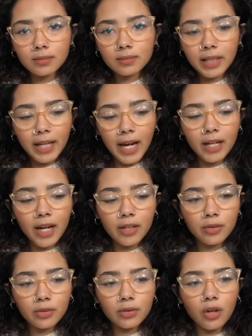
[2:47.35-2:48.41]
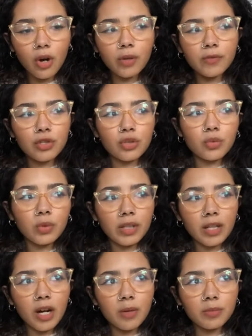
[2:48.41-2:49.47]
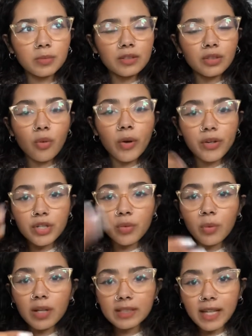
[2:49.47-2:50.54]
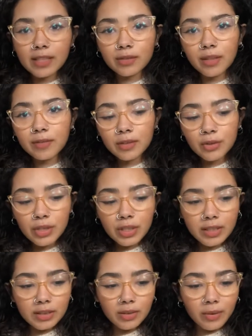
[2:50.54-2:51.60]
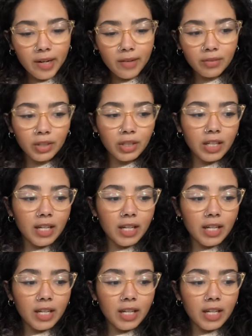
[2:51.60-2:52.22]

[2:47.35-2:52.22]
Like I don't know if June would come to where she was as a revolutionist or whatever